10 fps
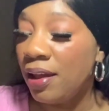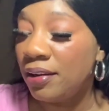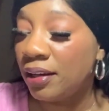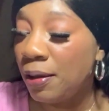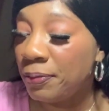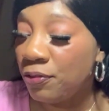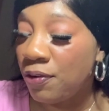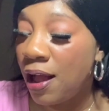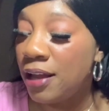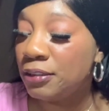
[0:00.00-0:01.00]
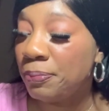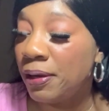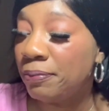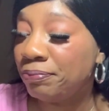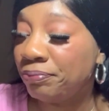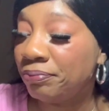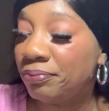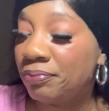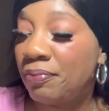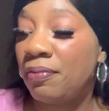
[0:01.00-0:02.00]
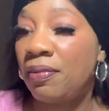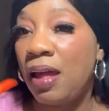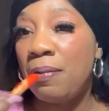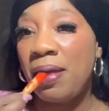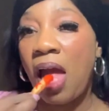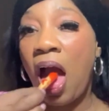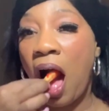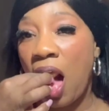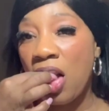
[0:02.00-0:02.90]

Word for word: and a couple of fries, but that'll be it.